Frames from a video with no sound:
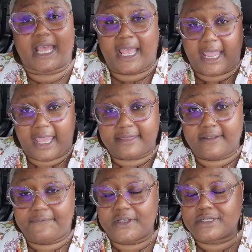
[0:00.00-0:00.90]
I had
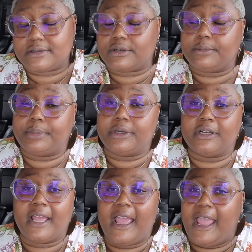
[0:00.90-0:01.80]
the physical
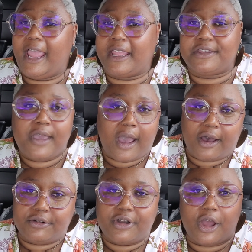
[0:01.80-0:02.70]
book, and
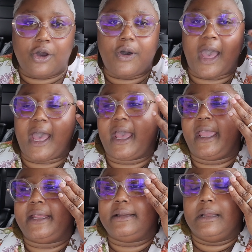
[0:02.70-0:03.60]
y'all know
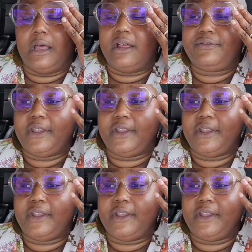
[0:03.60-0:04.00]
I love,